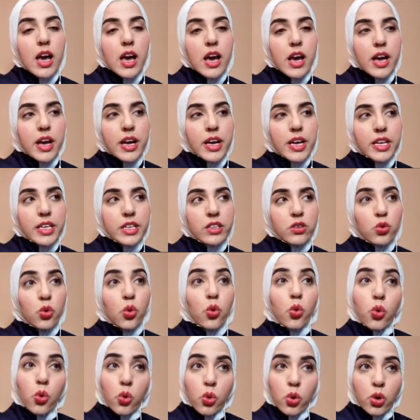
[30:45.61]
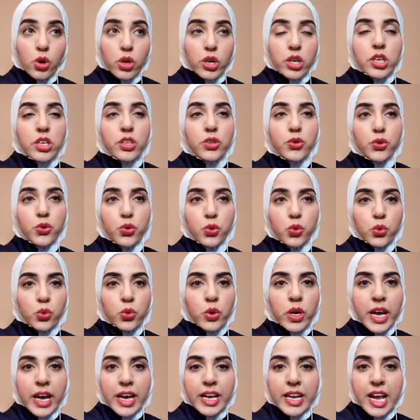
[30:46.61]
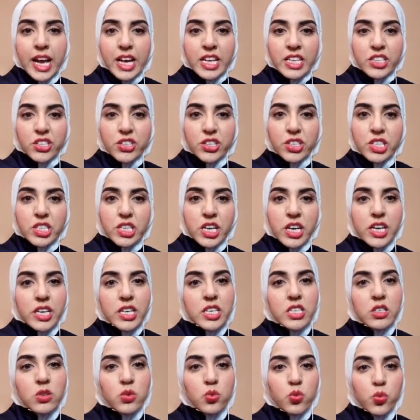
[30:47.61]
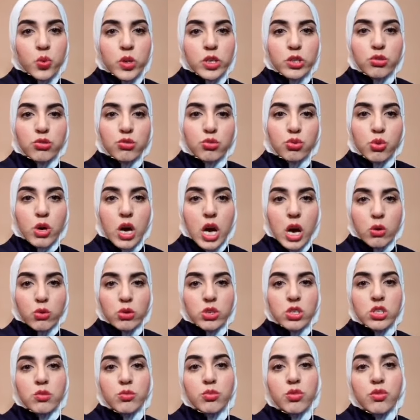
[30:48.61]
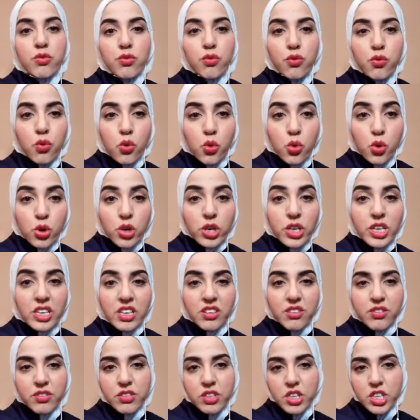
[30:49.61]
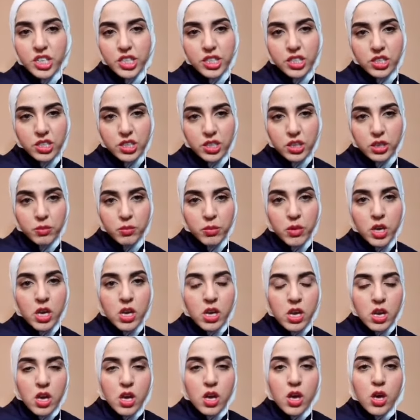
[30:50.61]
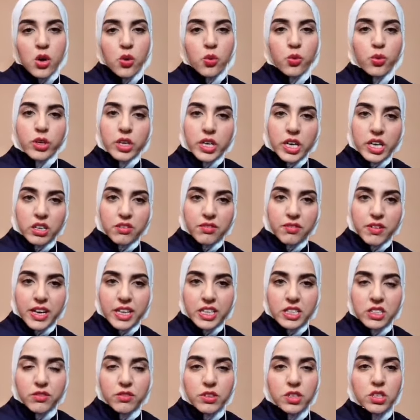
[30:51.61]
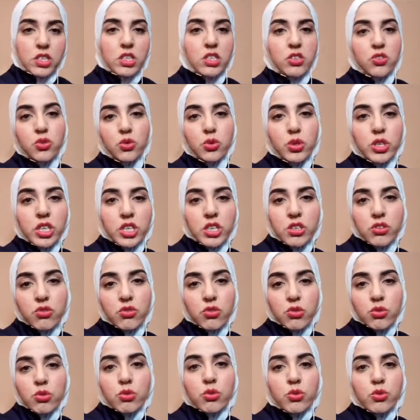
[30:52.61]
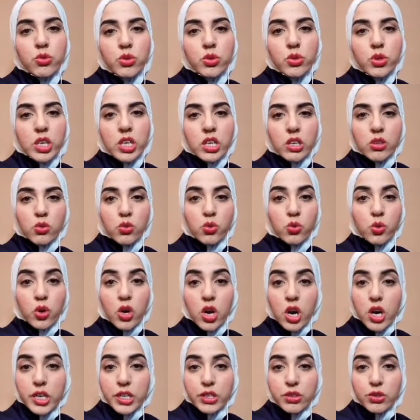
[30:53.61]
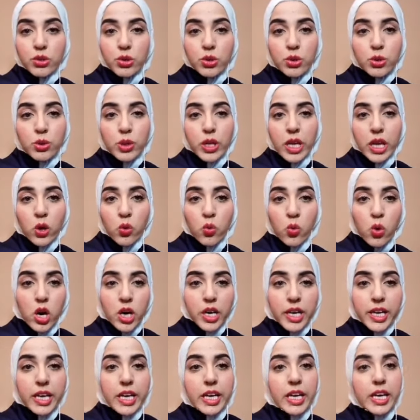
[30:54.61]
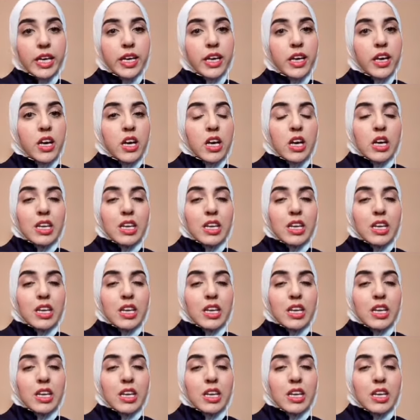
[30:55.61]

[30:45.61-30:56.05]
and or you can exercise one to two hours before iftar time what kind of activities you can do you can do cardio like walking